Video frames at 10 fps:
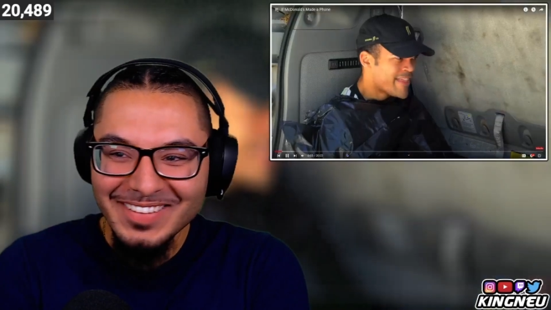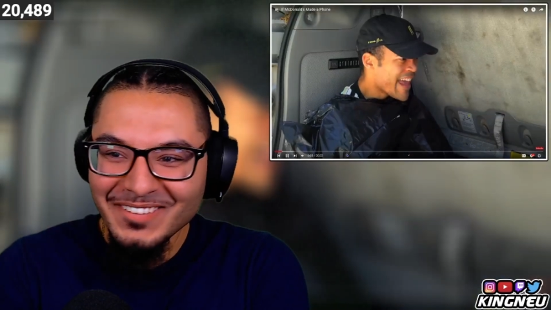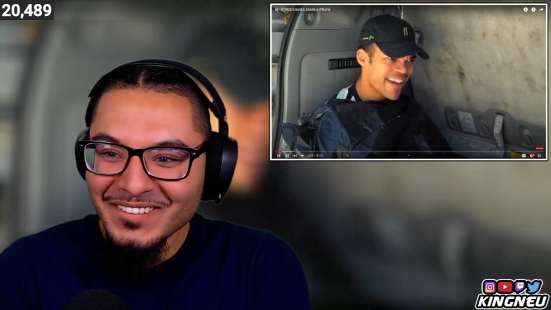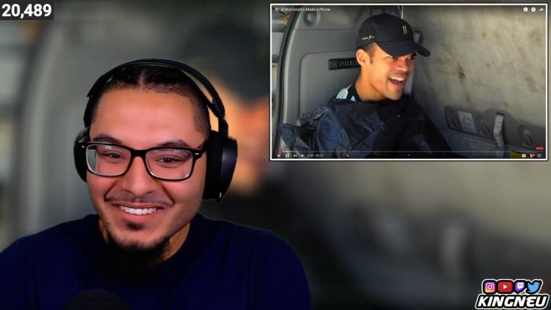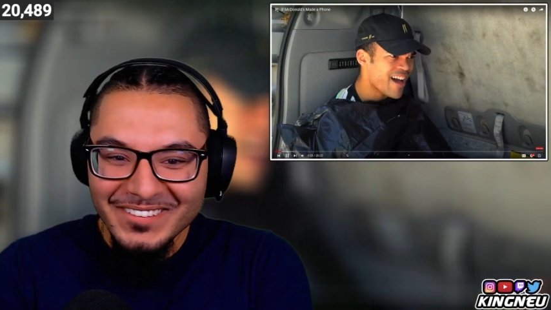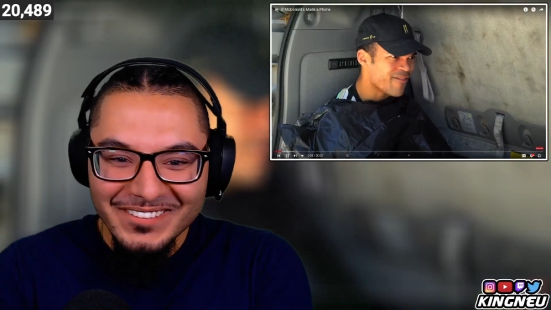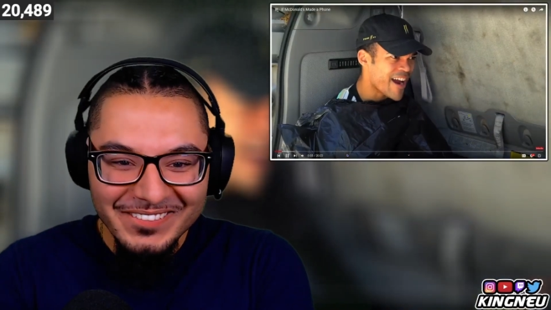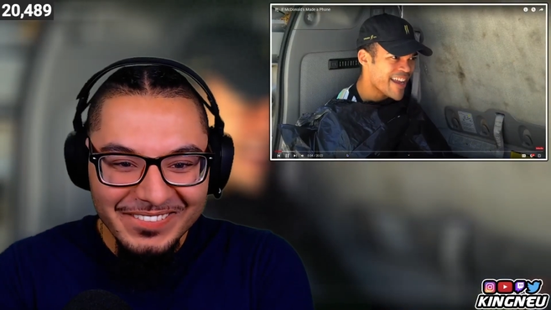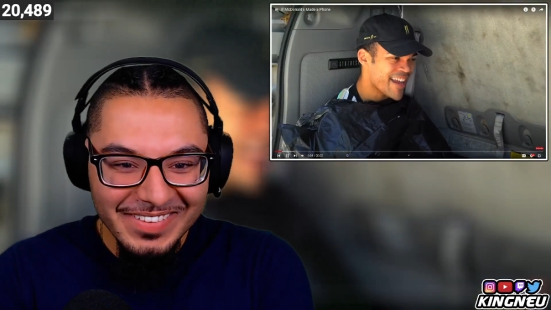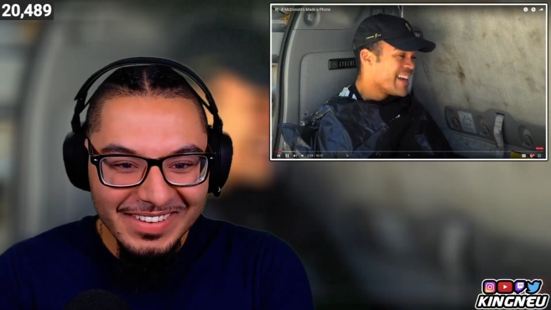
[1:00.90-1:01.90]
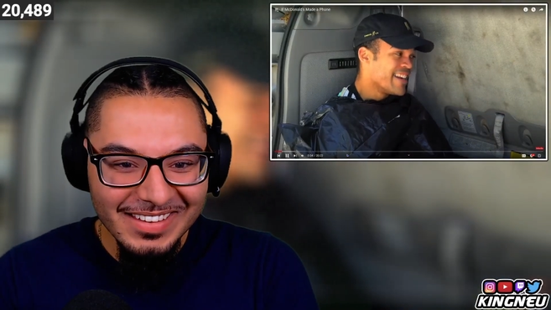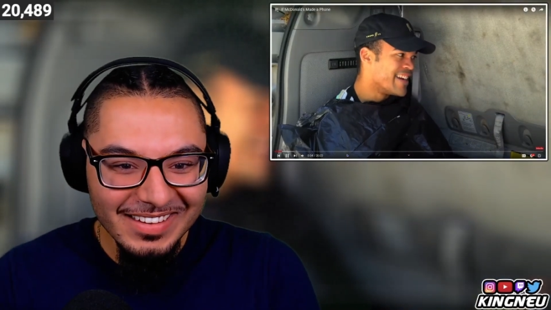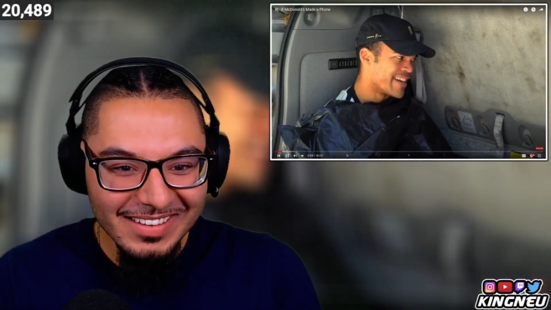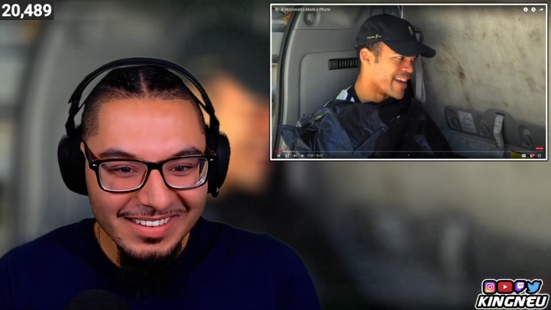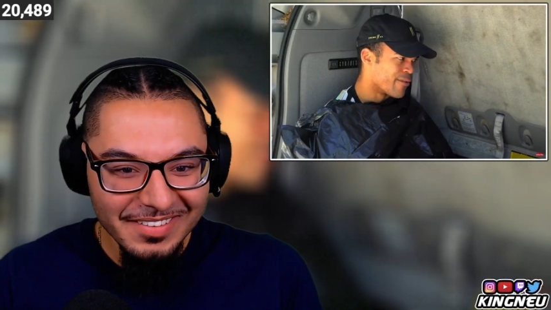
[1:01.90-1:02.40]
Speaker 1: Thank God, right? I
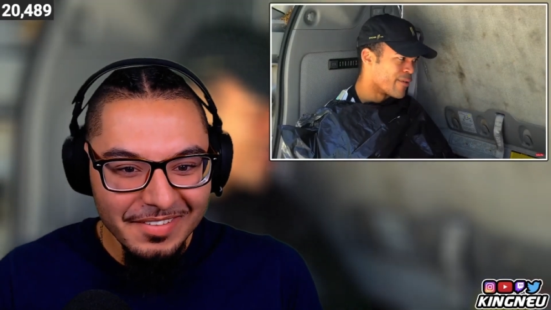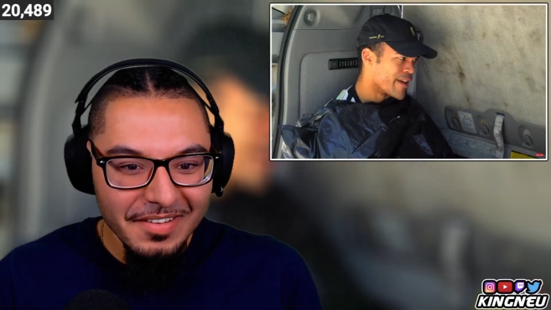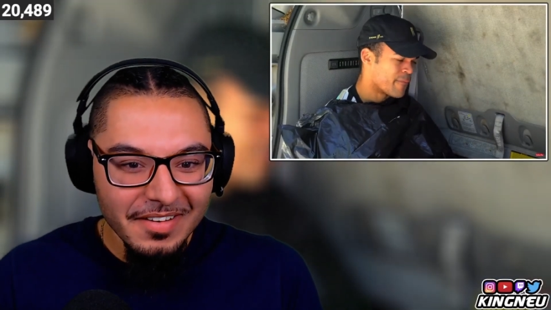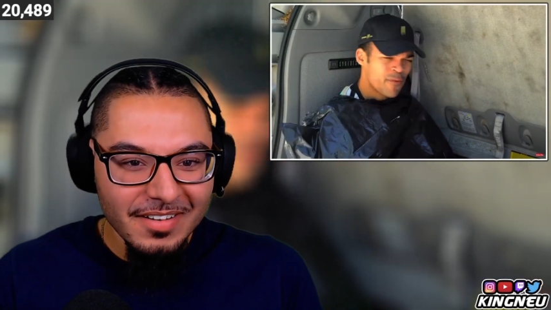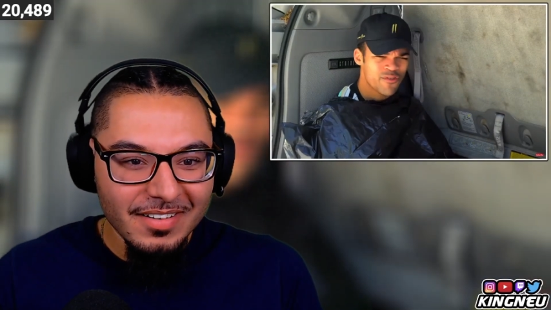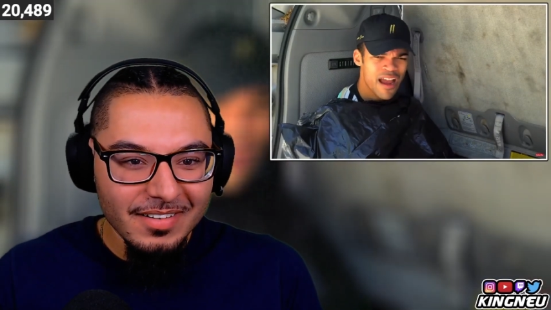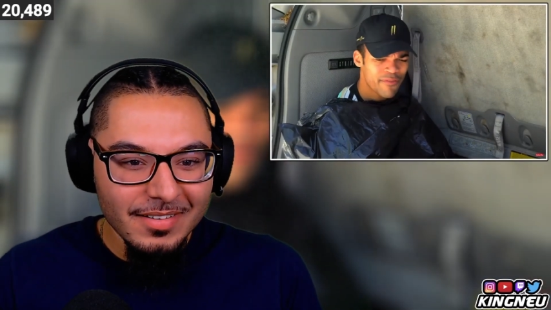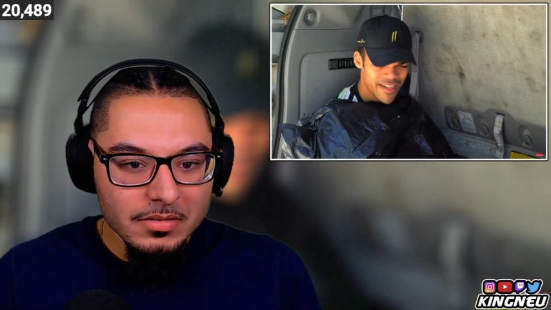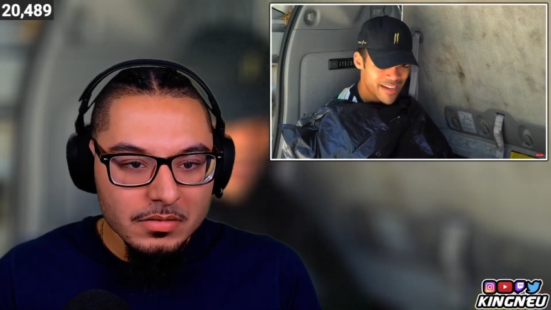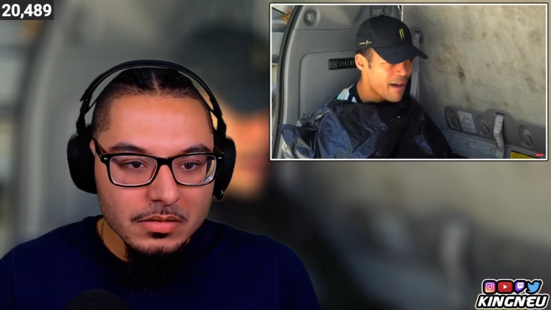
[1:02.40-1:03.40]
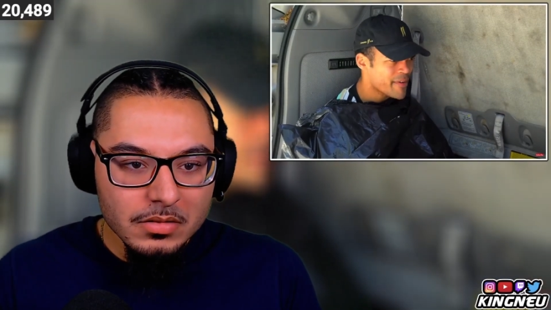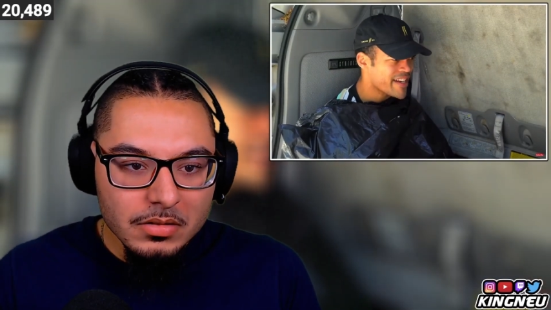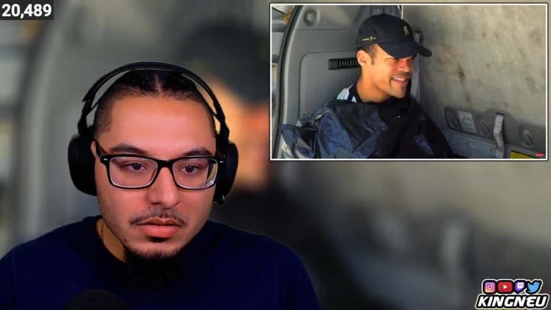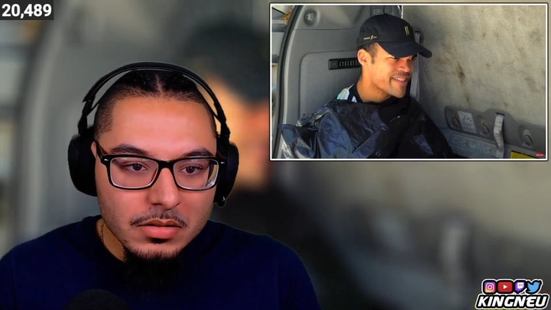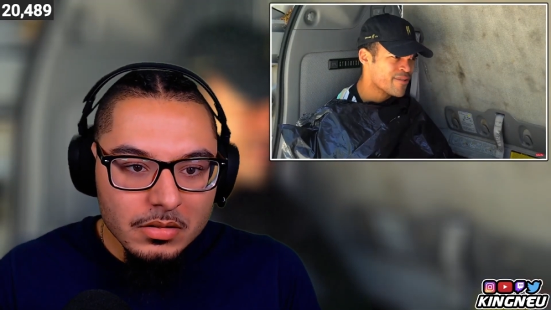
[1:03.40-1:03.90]
needed a getaway. Free travel and
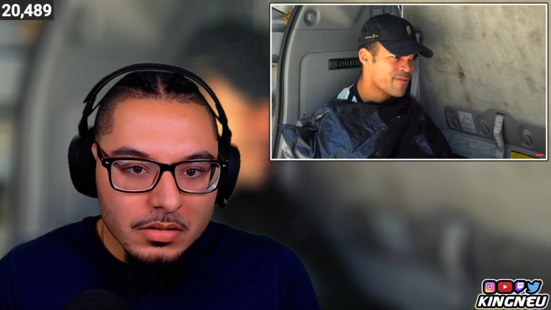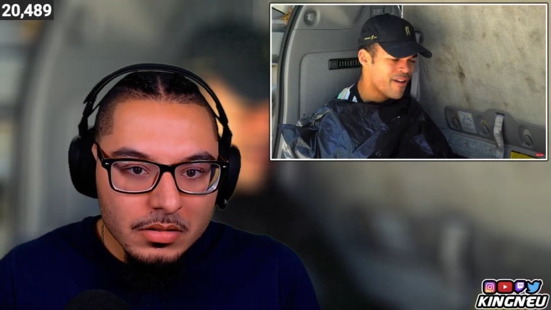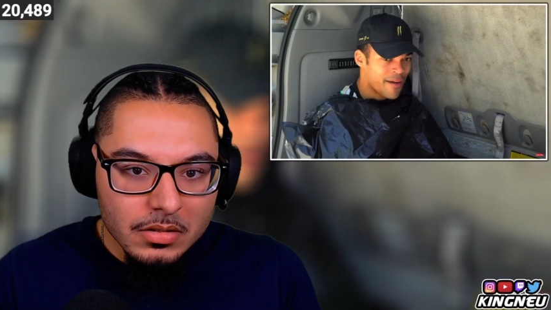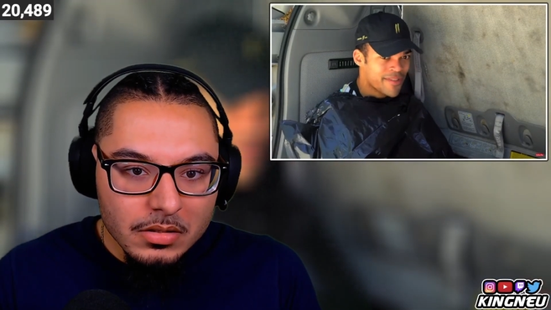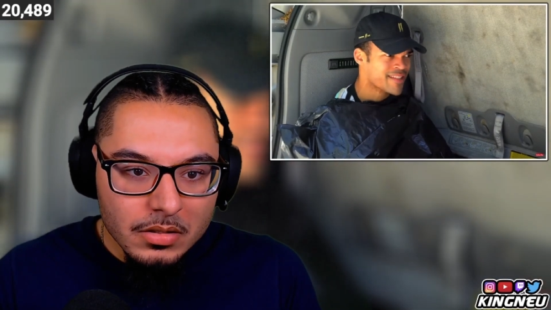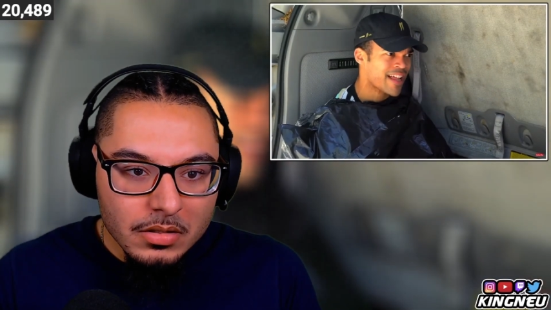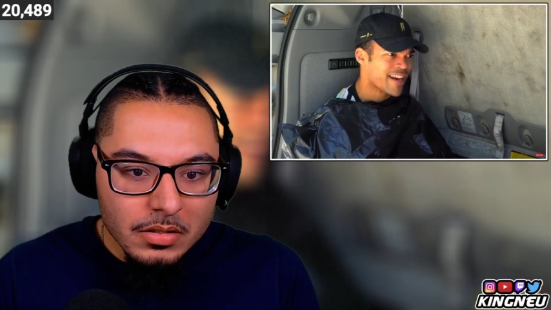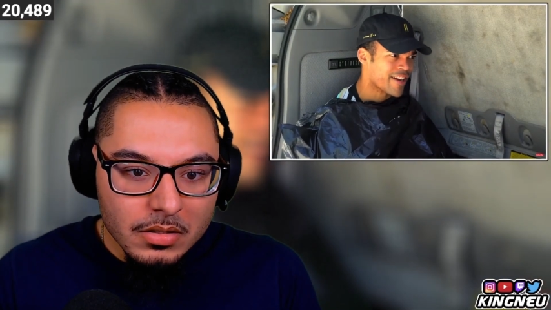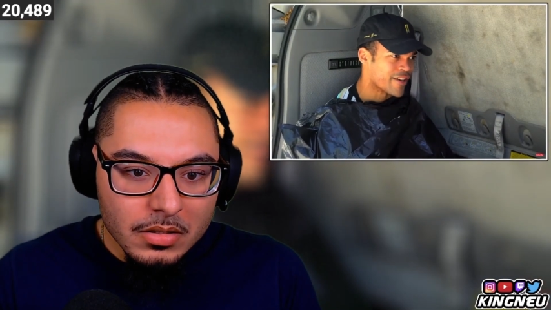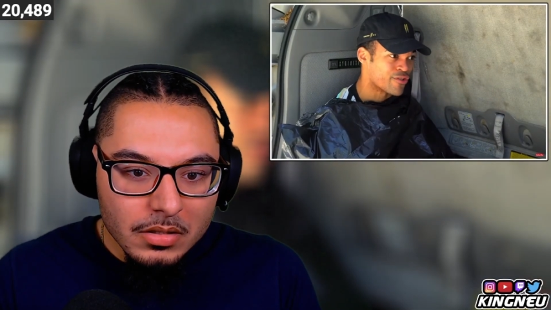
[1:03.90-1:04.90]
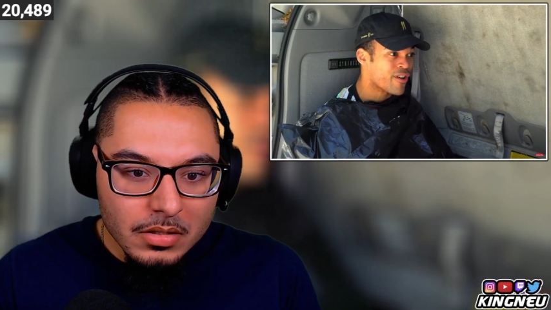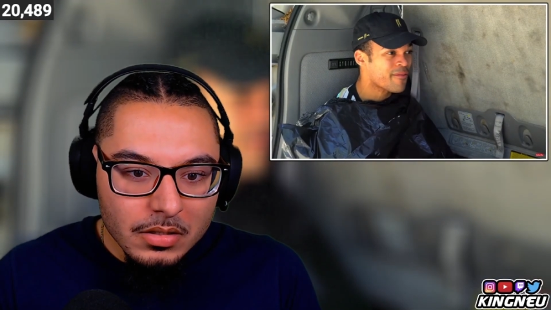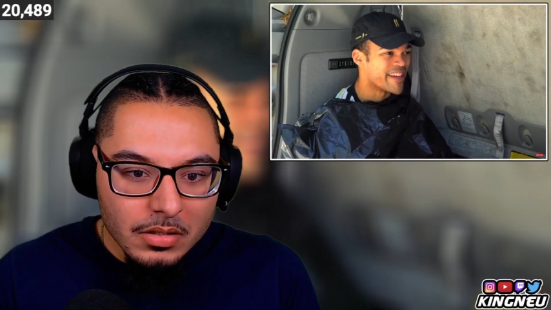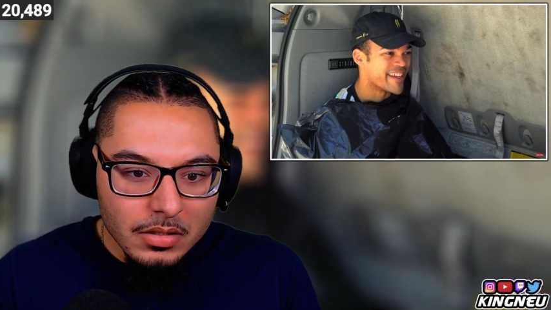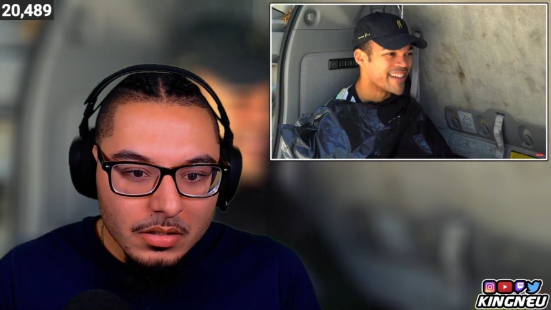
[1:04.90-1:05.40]
accommodations too. I'm just glad I got a good
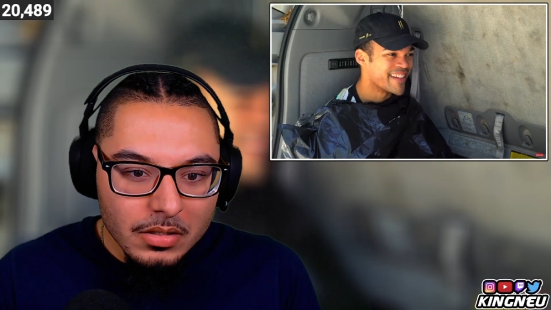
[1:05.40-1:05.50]
trunk mate.